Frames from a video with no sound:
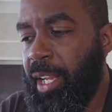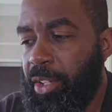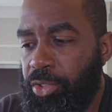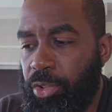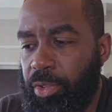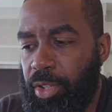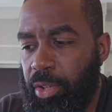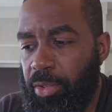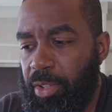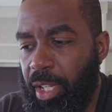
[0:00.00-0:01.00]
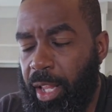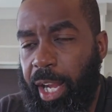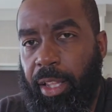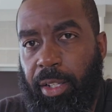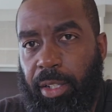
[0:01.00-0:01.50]
to reduce the
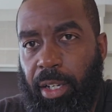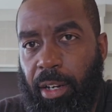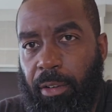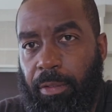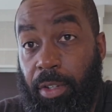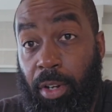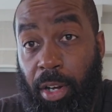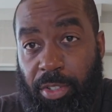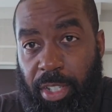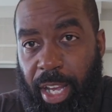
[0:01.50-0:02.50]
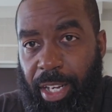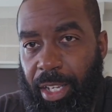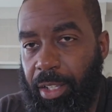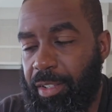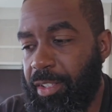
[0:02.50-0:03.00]
likelihood of
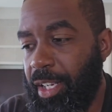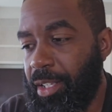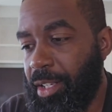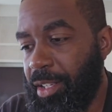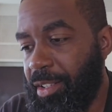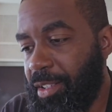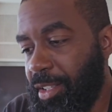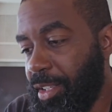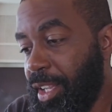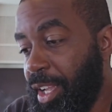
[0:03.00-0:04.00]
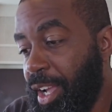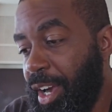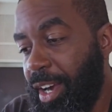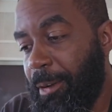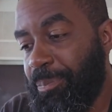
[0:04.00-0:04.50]
nauseating, sickness, and
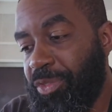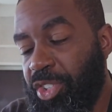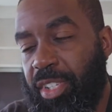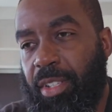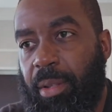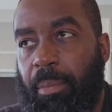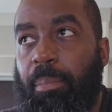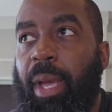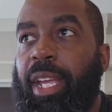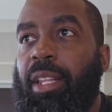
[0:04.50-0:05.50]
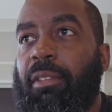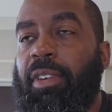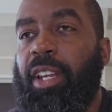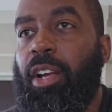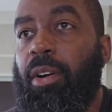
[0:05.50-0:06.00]
um, just making the
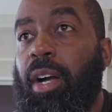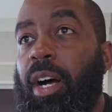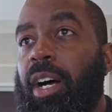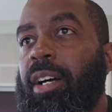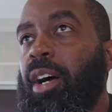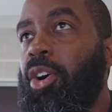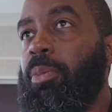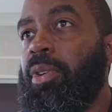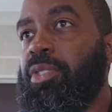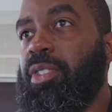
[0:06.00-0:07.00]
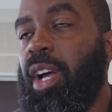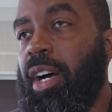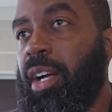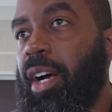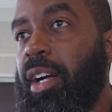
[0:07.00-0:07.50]
video uh, almost
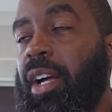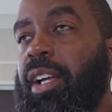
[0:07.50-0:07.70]
uh, uh